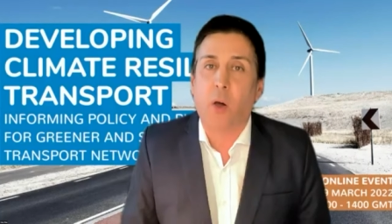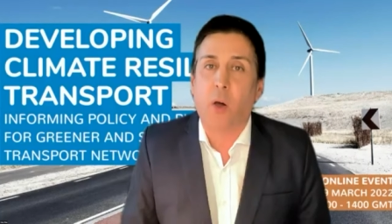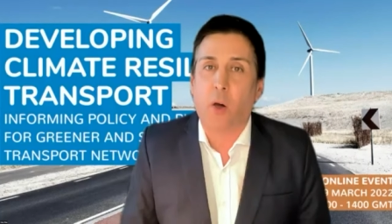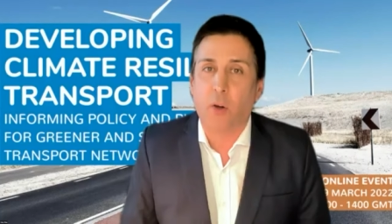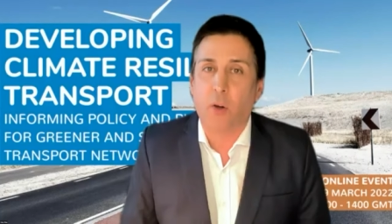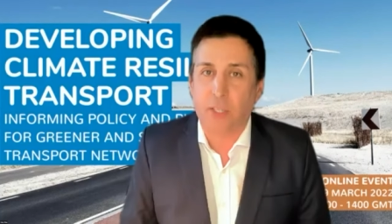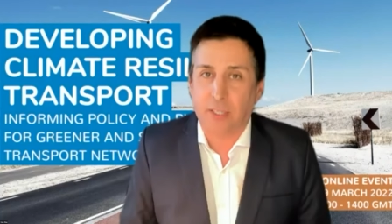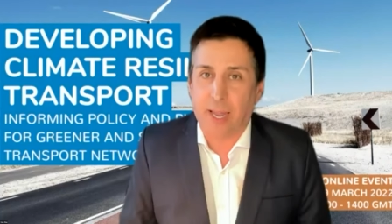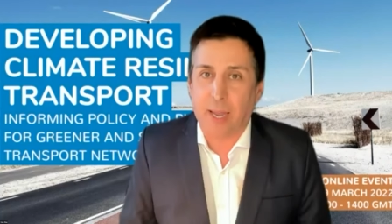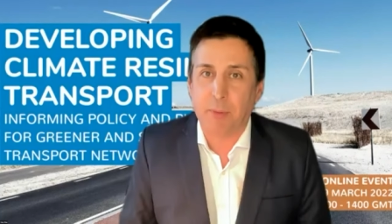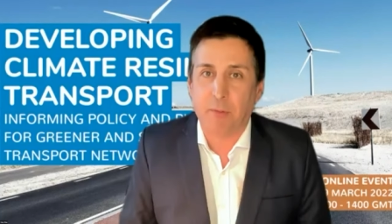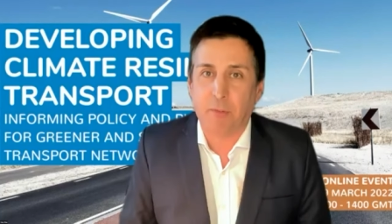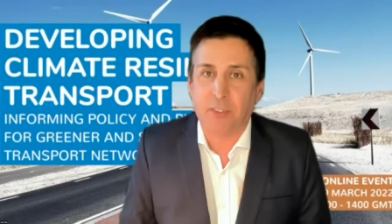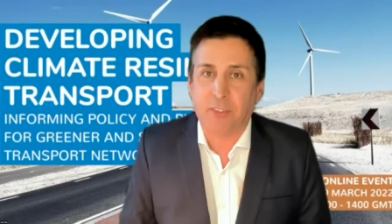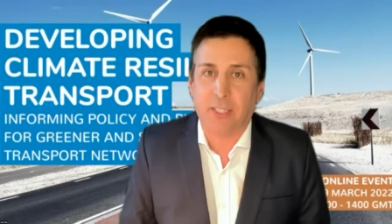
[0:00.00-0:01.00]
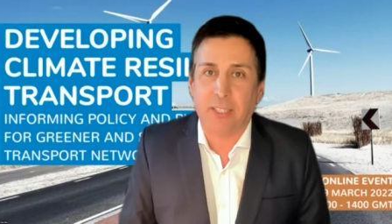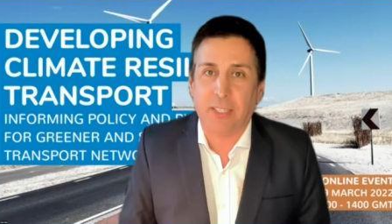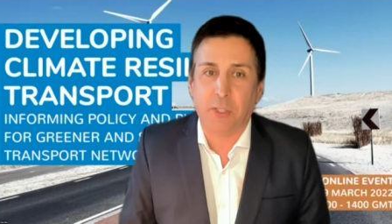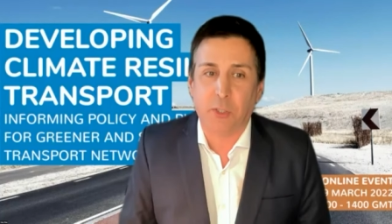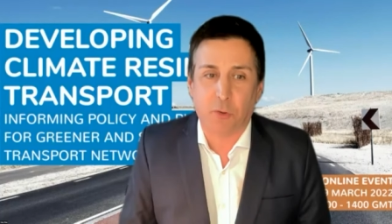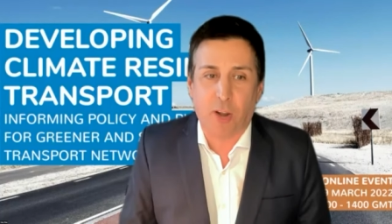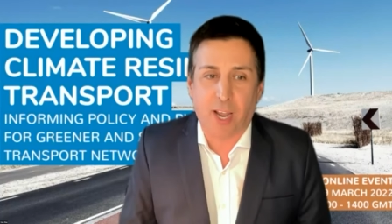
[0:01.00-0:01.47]
on climate
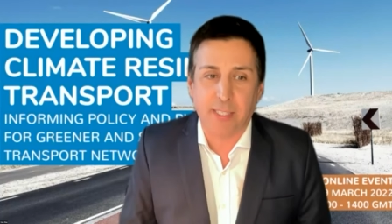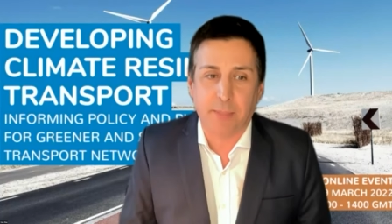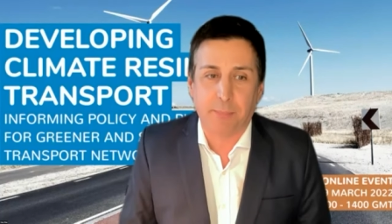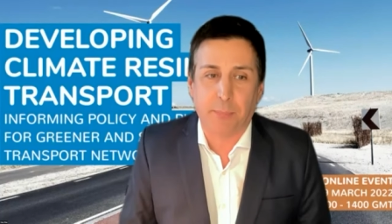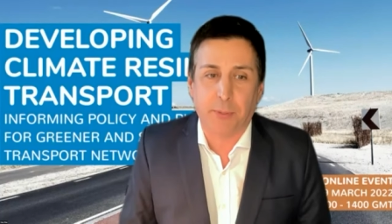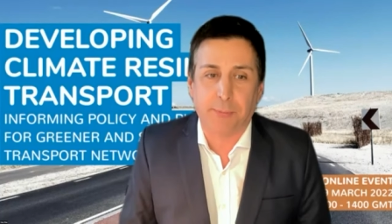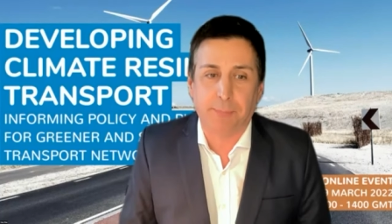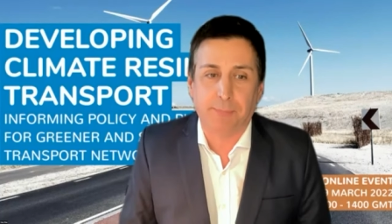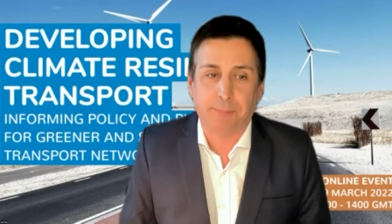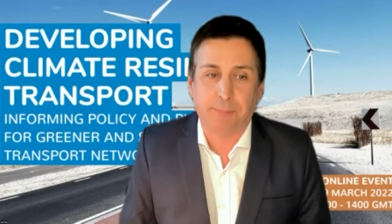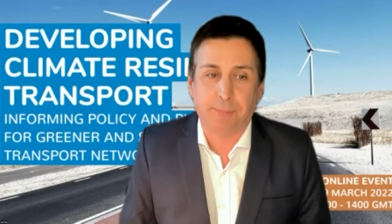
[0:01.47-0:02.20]
resilient transport.